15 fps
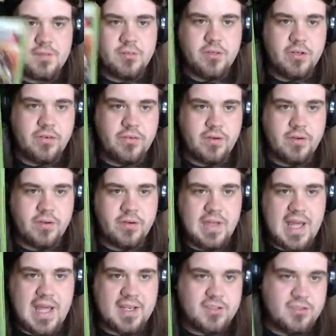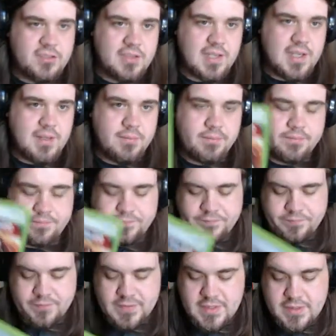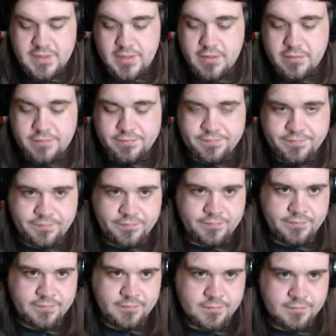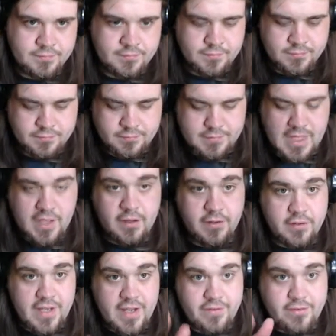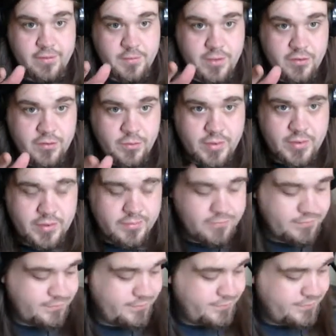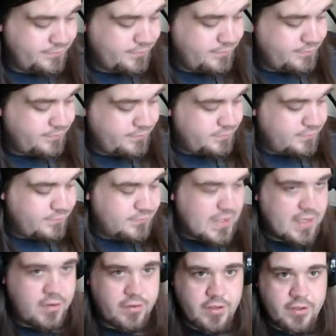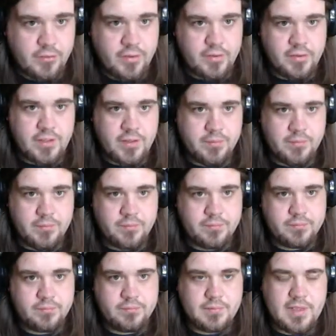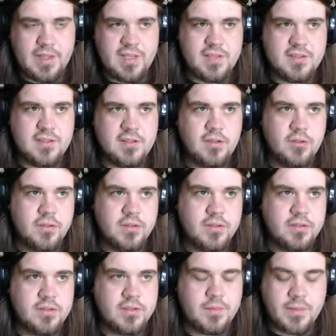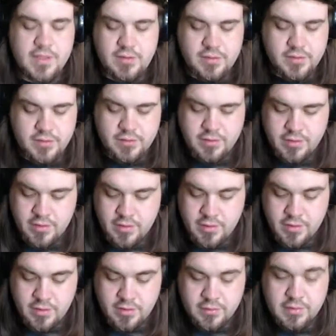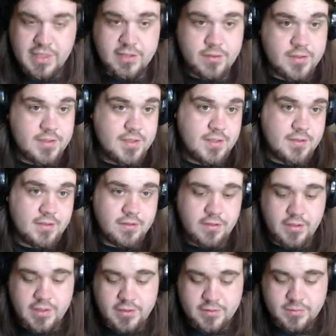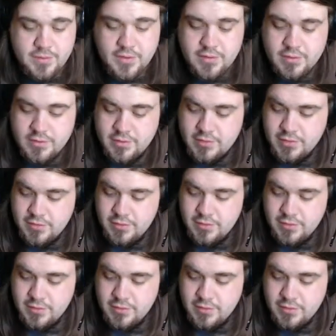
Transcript: more of a action game. So I learned that from you, Twit. I don't know your real name. I think it's Lloyd or something. I don't know. That's what it says on your Xbox. So,